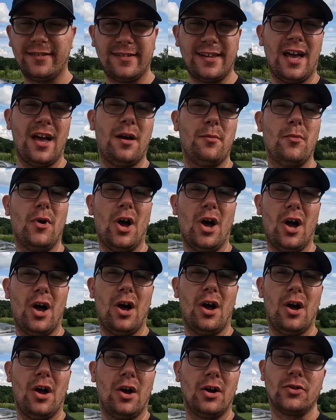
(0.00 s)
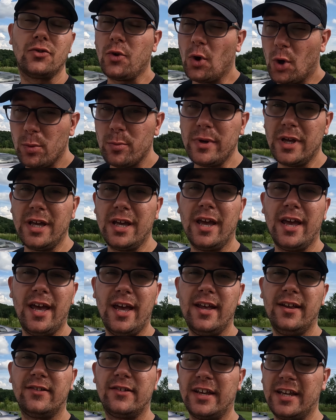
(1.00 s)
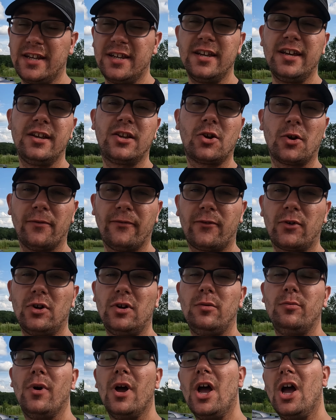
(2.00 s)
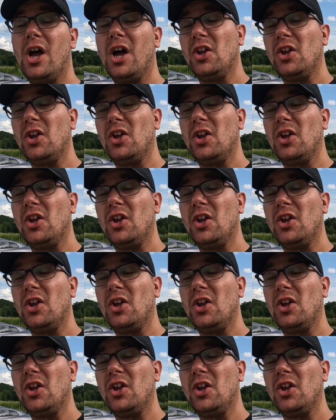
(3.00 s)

Sam told me is indeed confirmed.